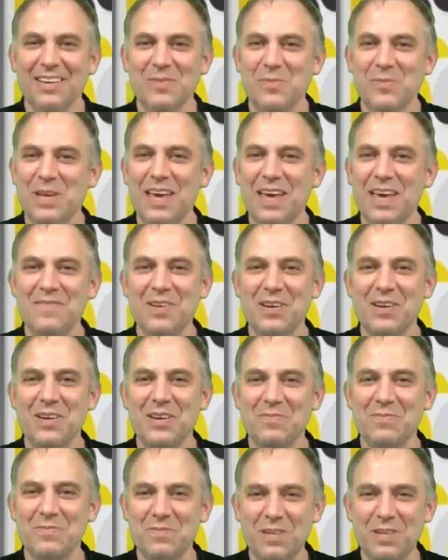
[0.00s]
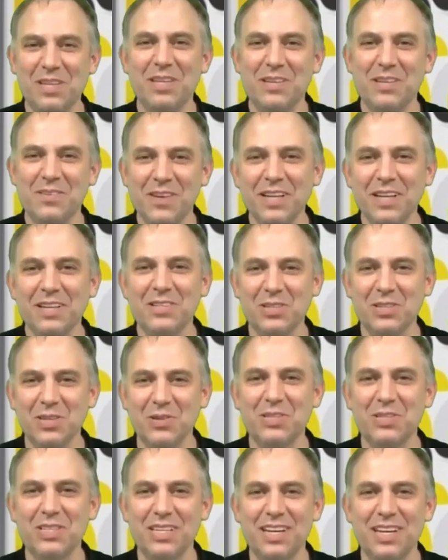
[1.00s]
We have a really great show
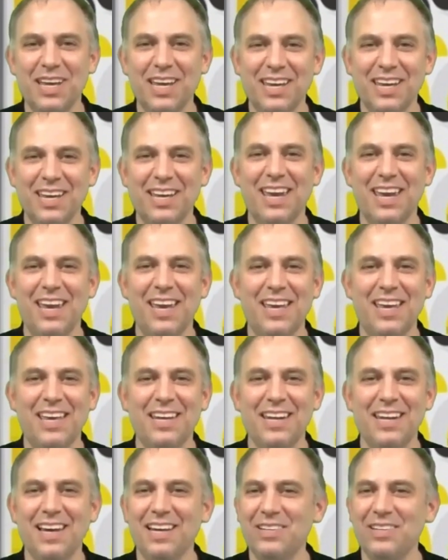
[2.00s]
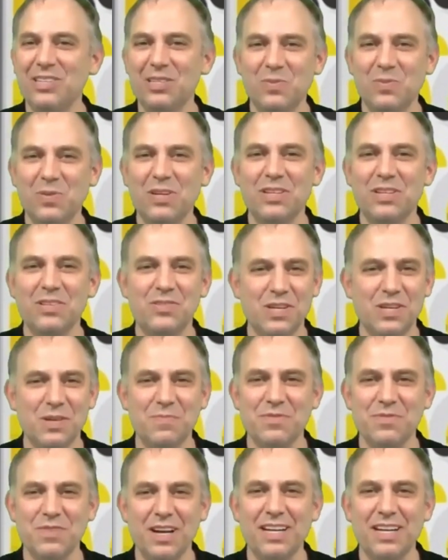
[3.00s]
today, and I just want to jump
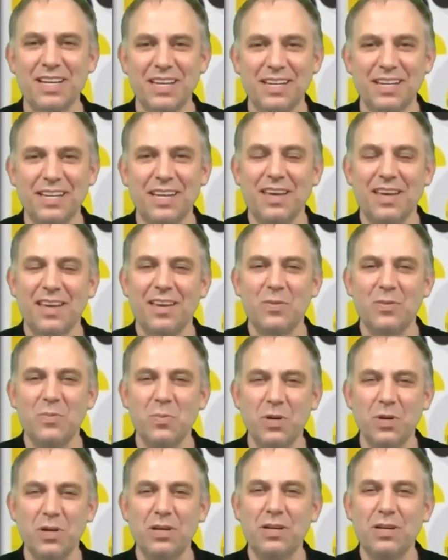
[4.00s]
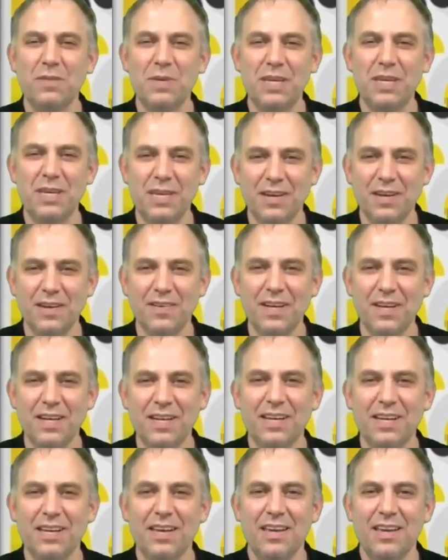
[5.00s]
right in. We're going to be
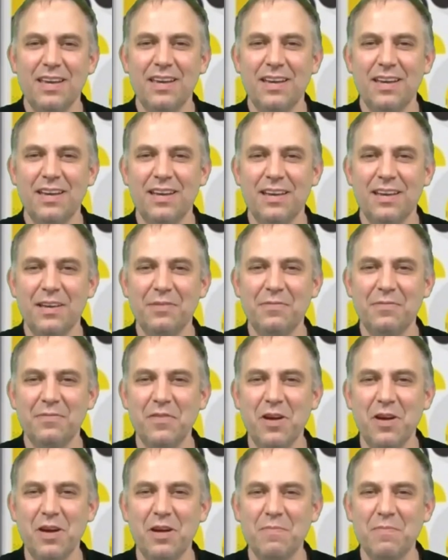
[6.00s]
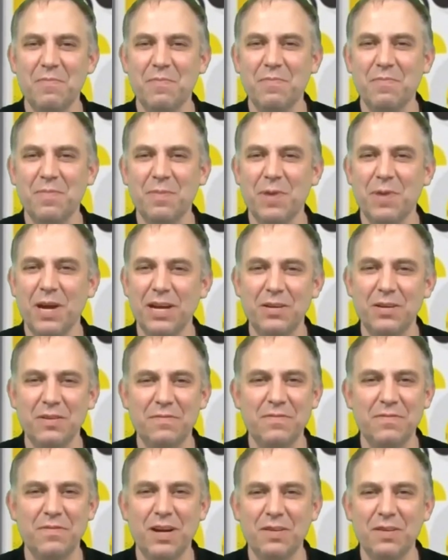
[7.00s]
hearing from my good
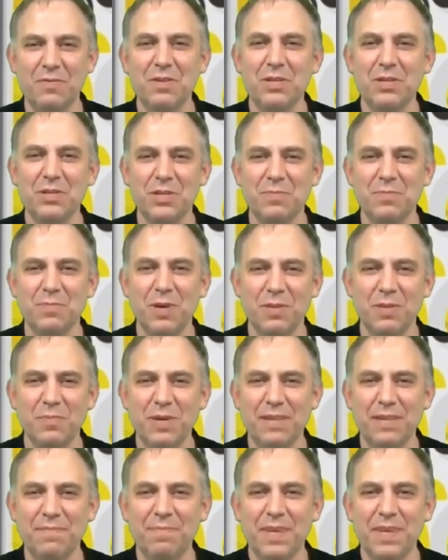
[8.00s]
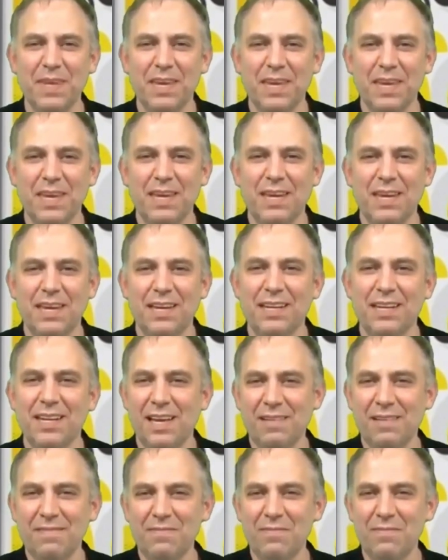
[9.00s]
friend Richard Millman,
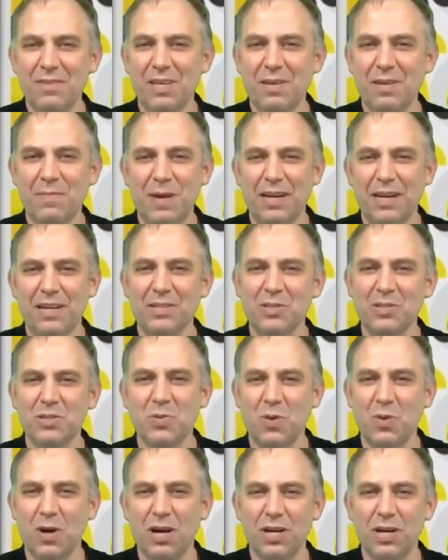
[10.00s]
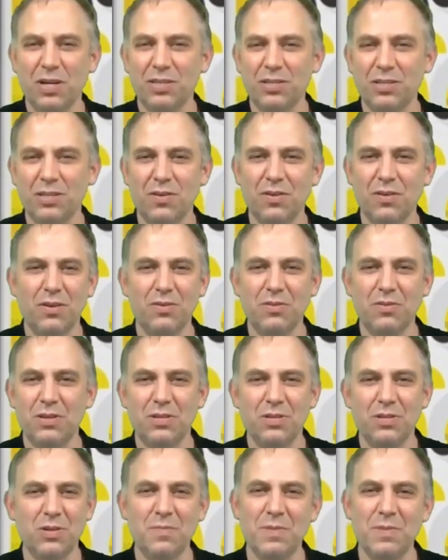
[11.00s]
not really about his squash, although
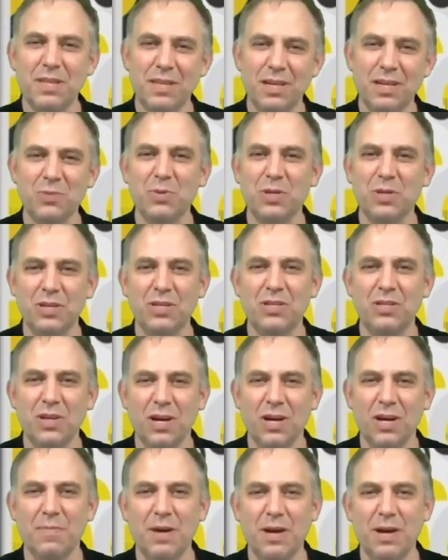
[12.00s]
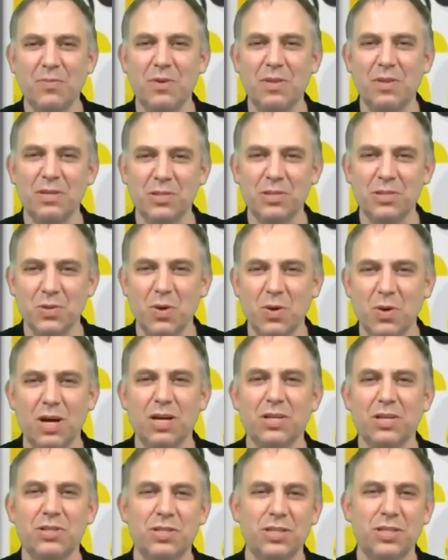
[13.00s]
there's so many things we could talk about with his
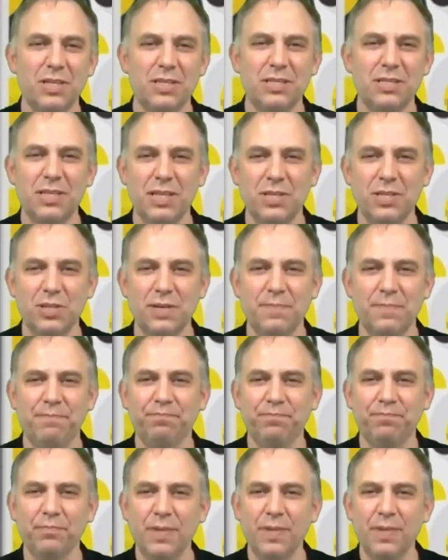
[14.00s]
squash and his teaching.